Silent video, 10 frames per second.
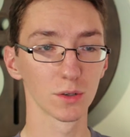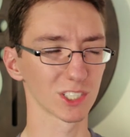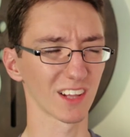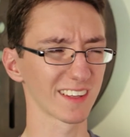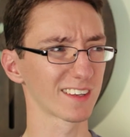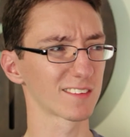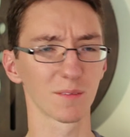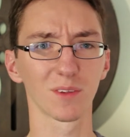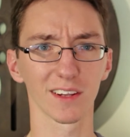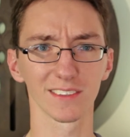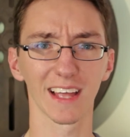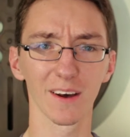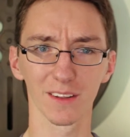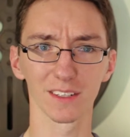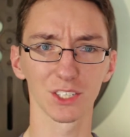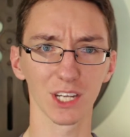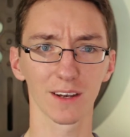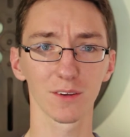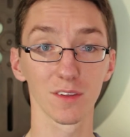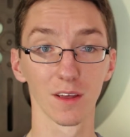which I think is subtitled Out of the
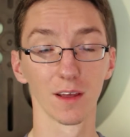Shadows.